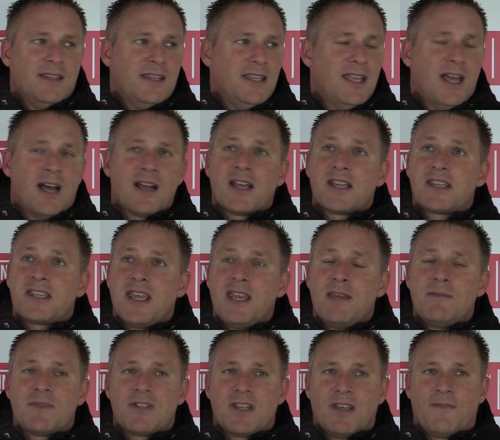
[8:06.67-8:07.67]
younger
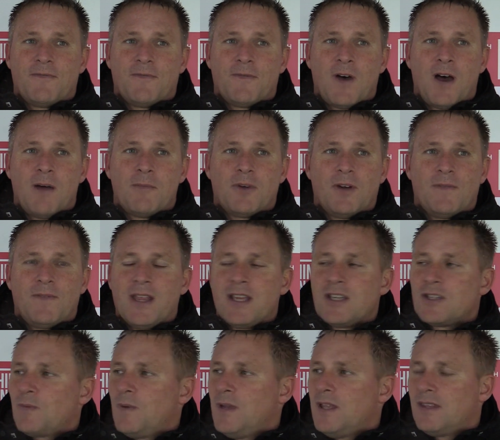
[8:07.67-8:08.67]
teams that Farnborough have
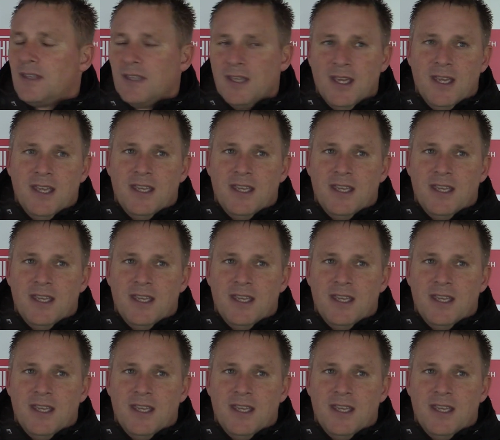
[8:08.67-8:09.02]
linked with.